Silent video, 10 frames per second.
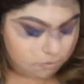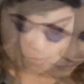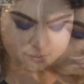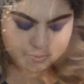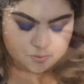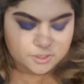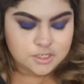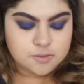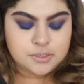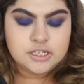But I'm
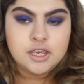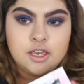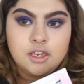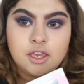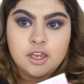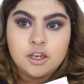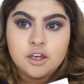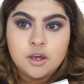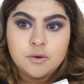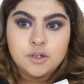going to be taking
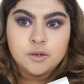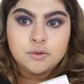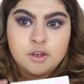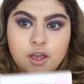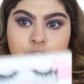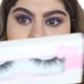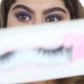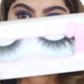Cocoa Goddess